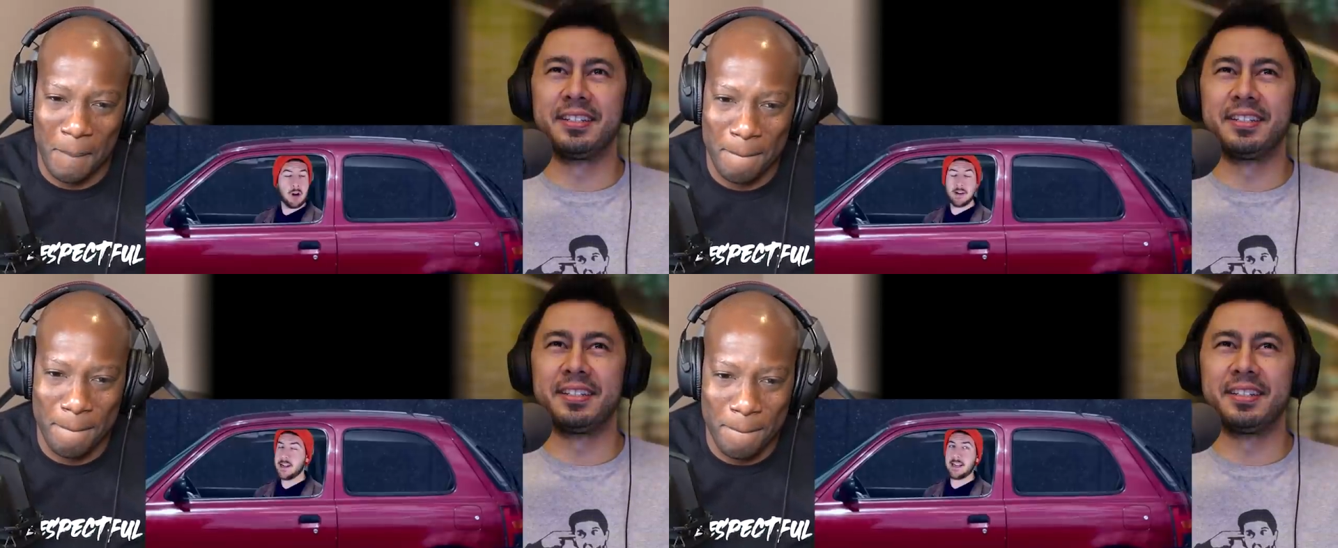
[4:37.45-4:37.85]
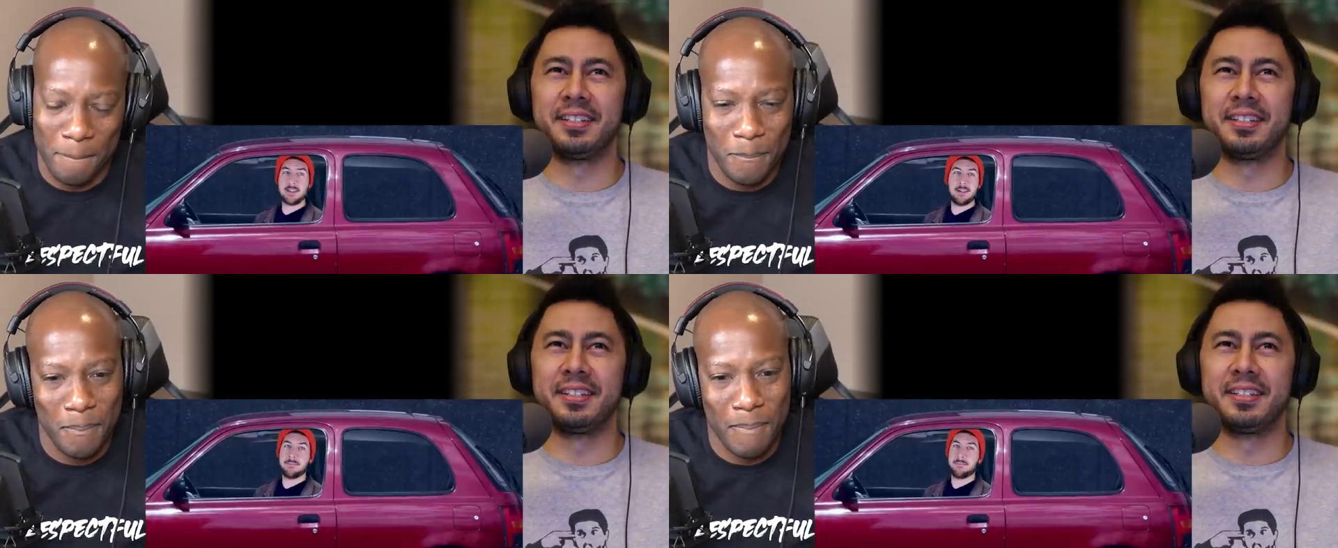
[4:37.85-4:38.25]
Speaker 1: No, it
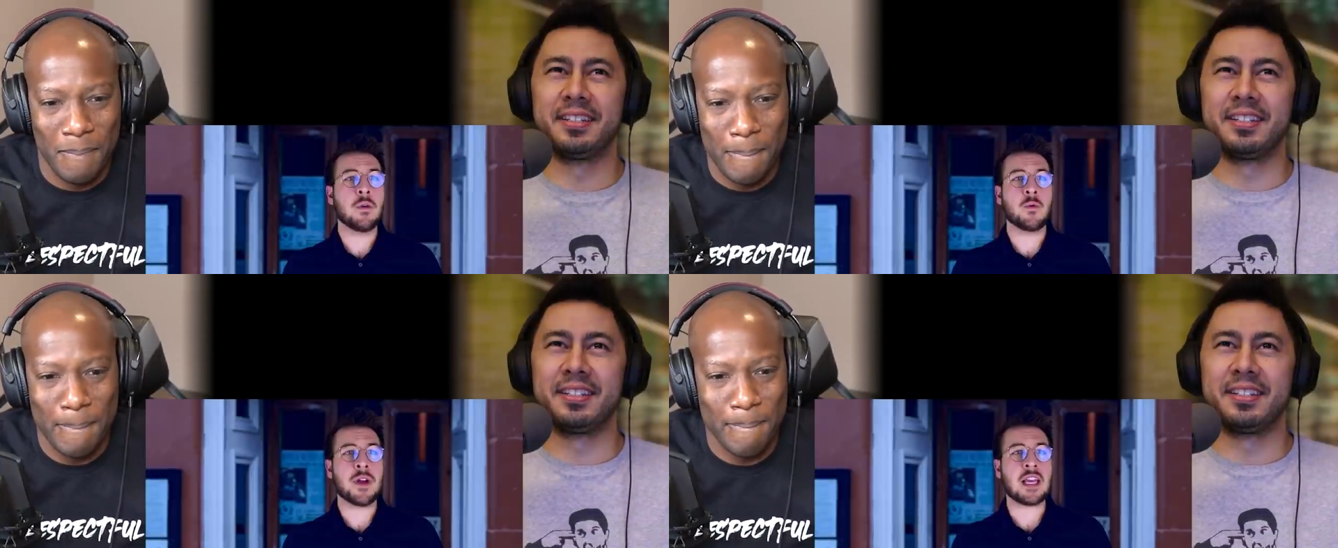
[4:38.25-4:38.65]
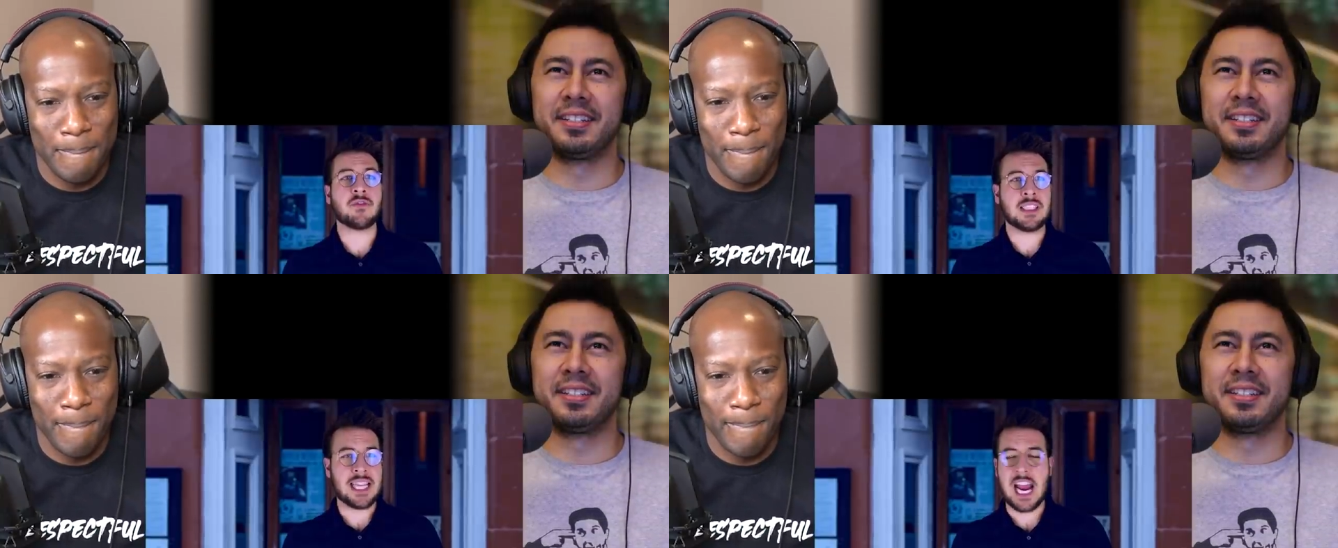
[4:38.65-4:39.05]
doesn't. How would we
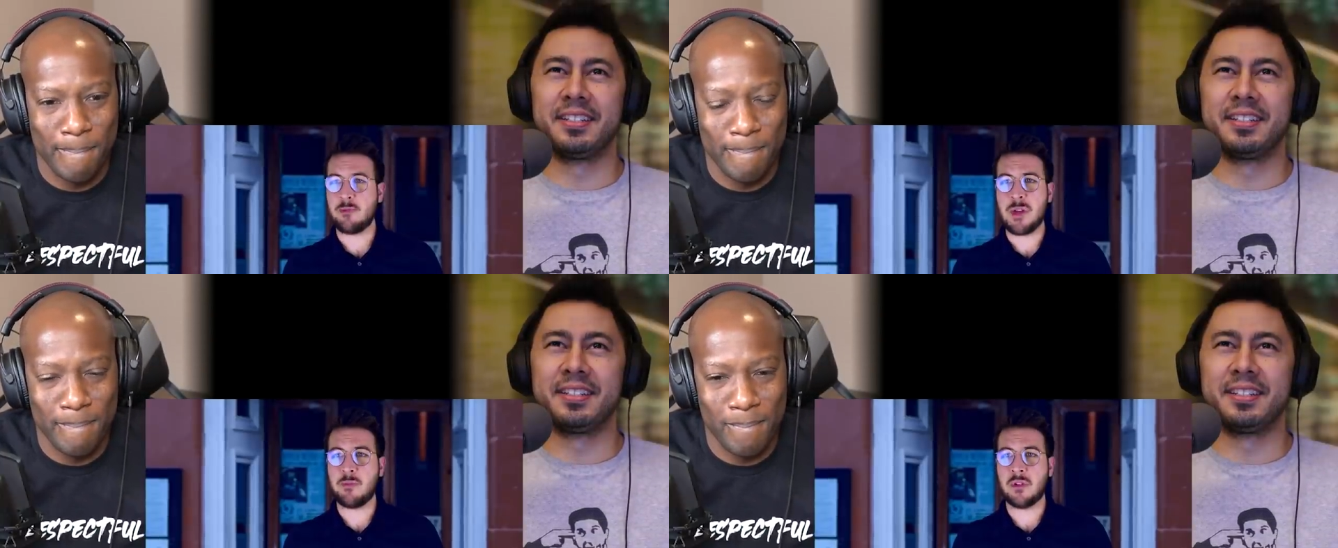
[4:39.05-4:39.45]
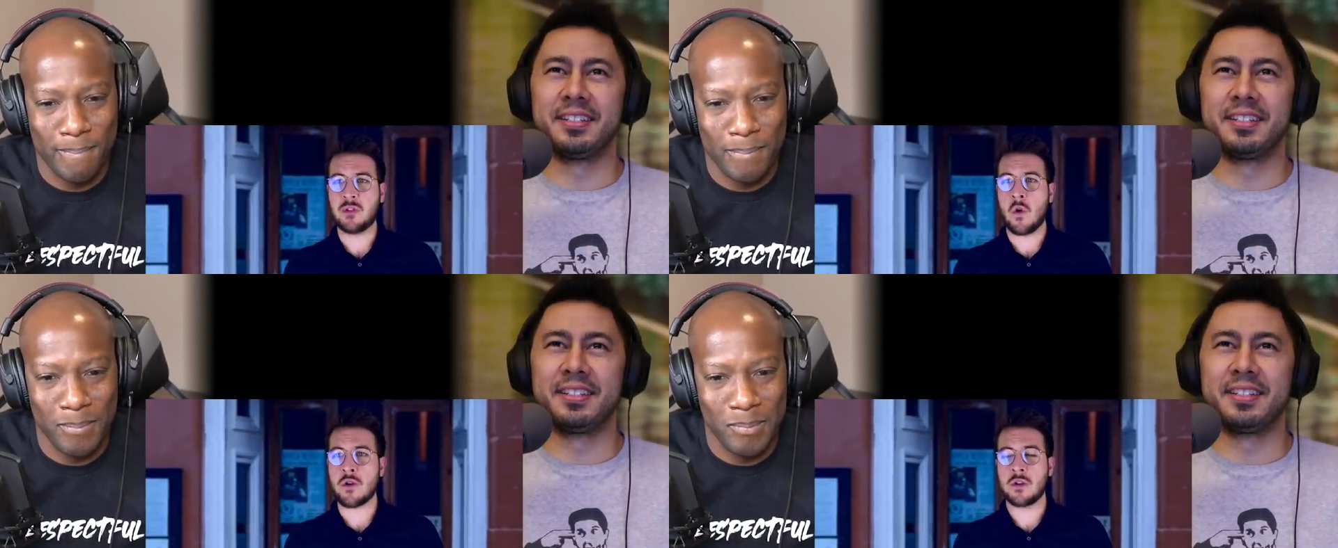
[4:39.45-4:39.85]
even take
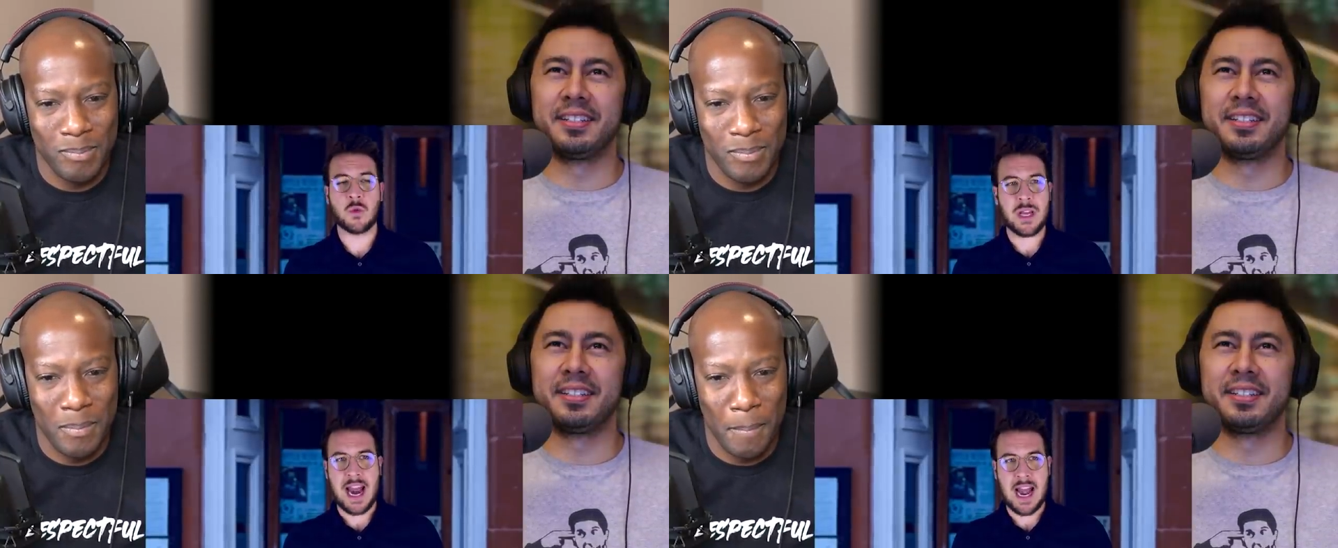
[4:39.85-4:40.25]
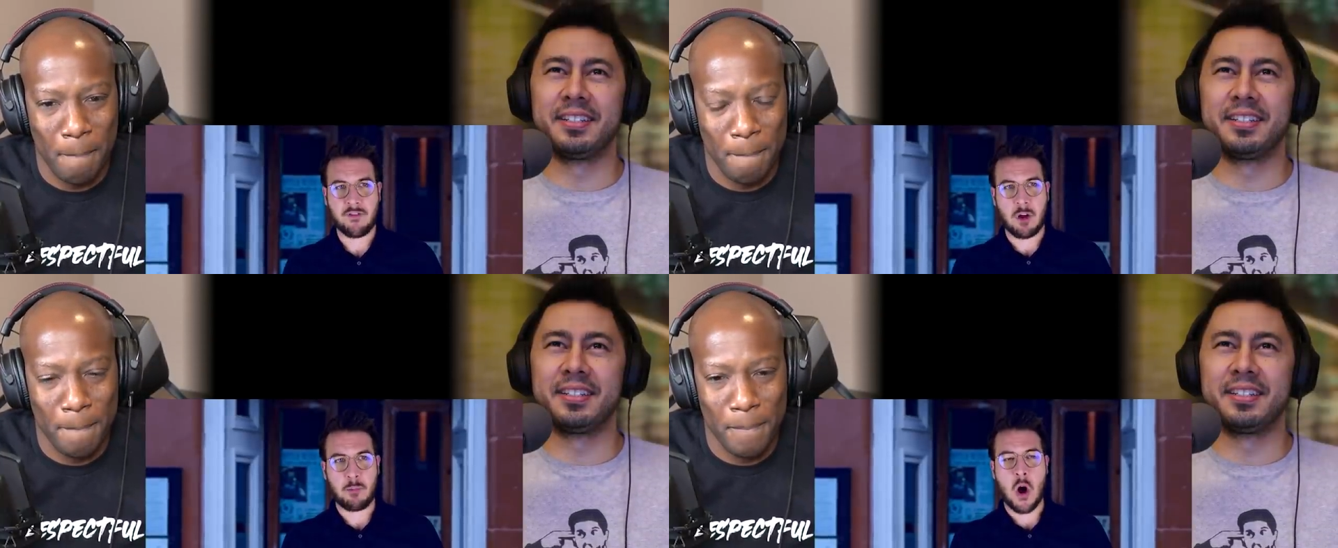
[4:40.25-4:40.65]
people's orders? We can't
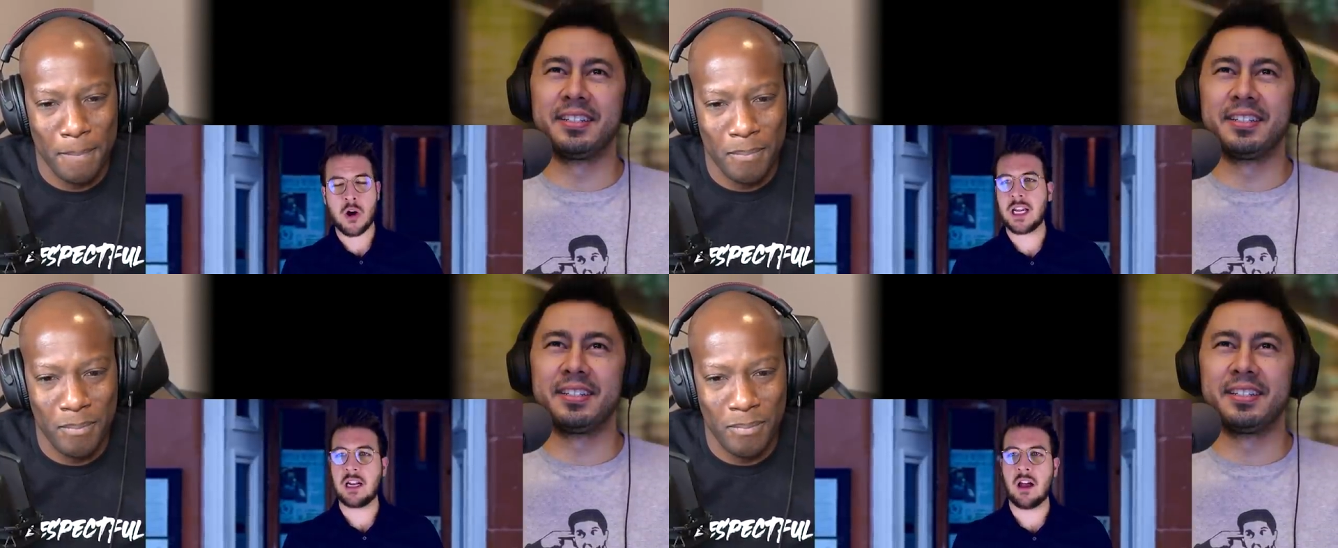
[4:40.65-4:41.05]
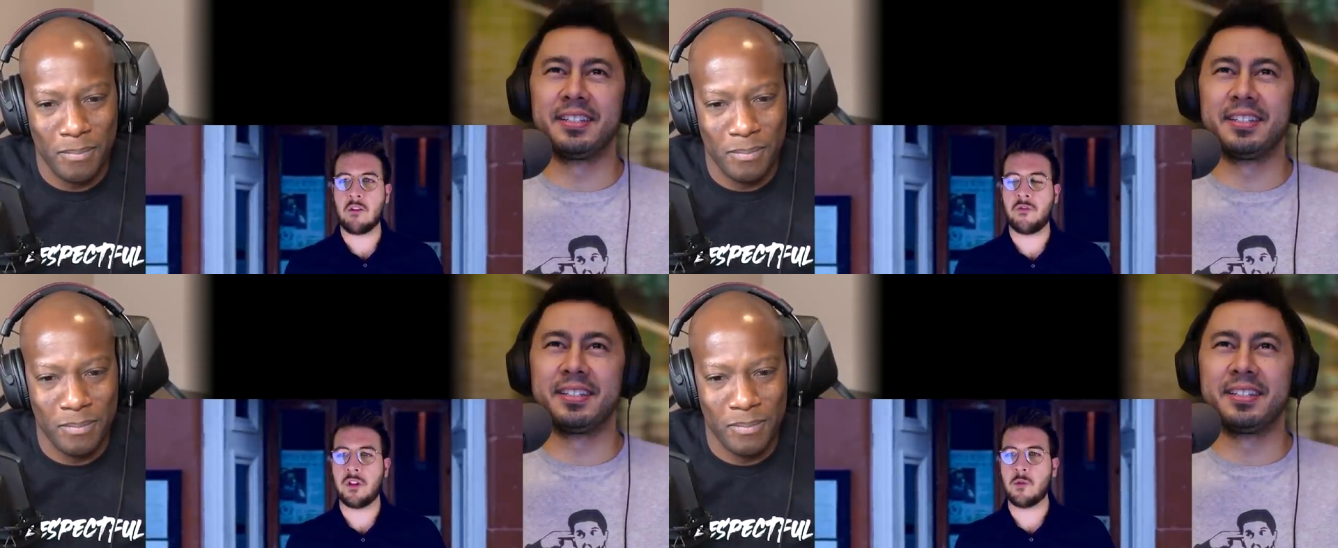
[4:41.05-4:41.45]
have a parking
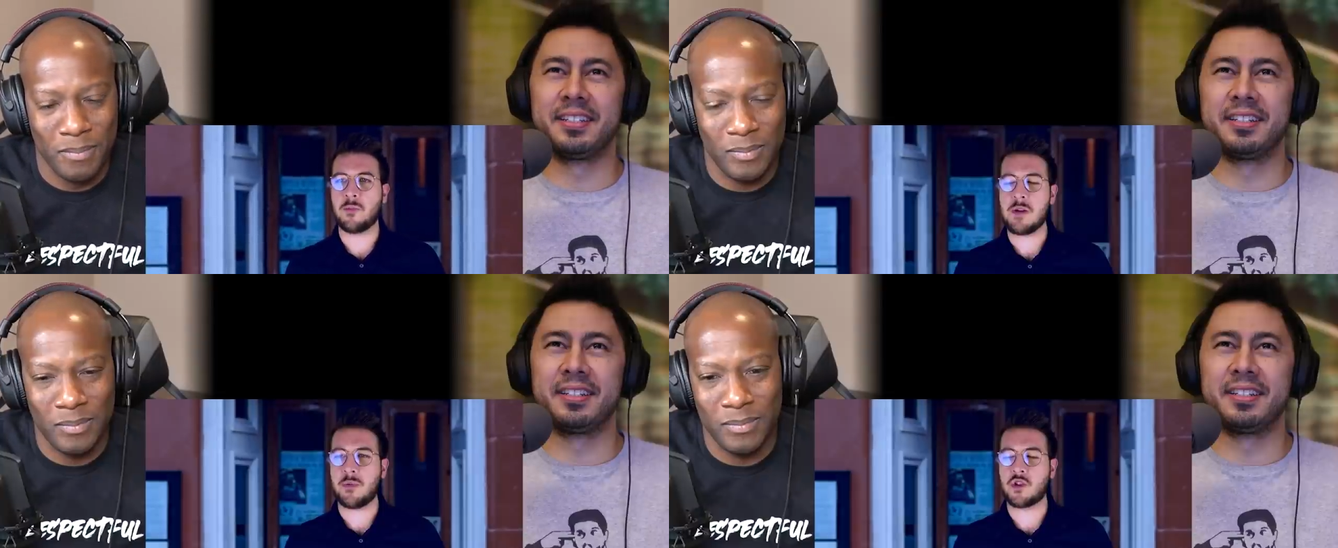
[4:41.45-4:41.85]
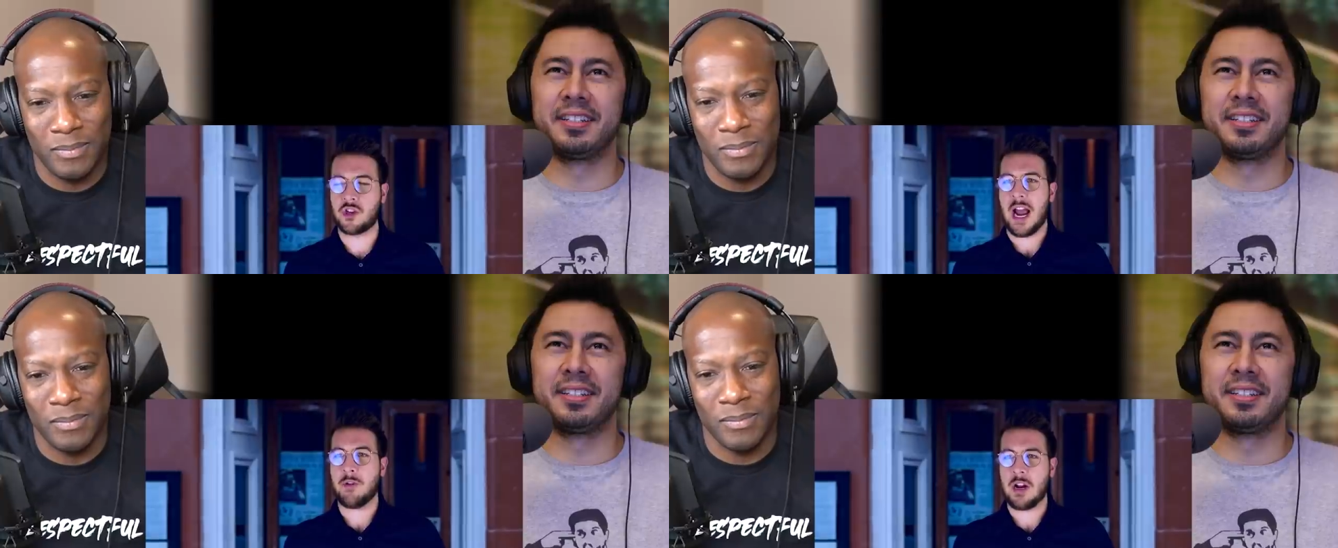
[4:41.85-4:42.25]
lot full of people
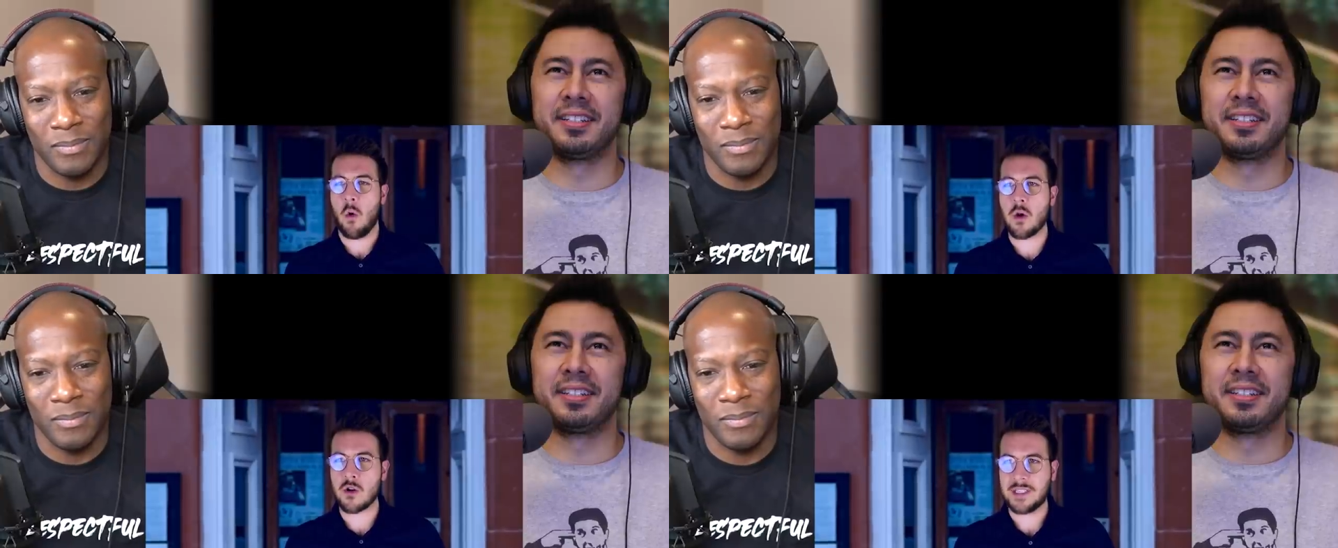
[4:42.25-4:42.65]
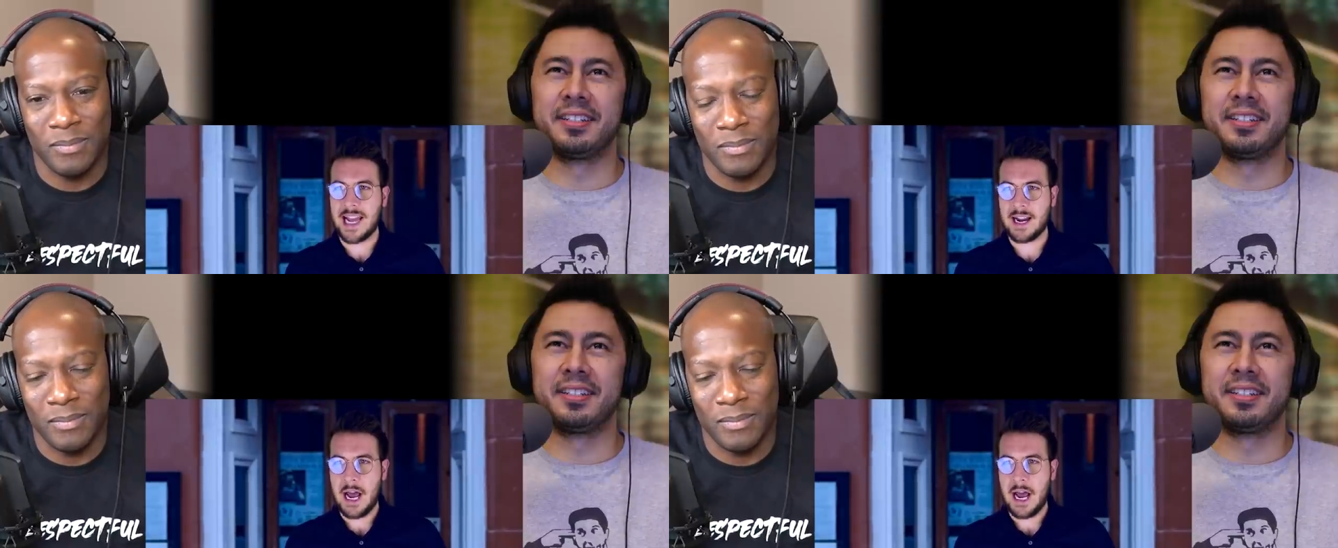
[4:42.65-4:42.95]
shouting orders at